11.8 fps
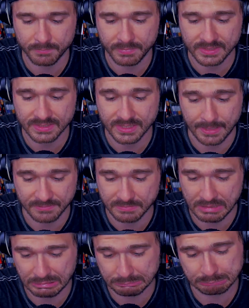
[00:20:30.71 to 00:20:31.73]
pit stop
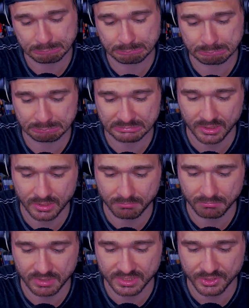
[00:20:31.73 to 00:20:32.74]
smell.
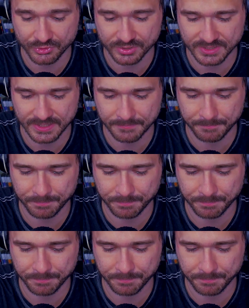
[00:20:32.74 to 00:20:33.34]
That's interesting.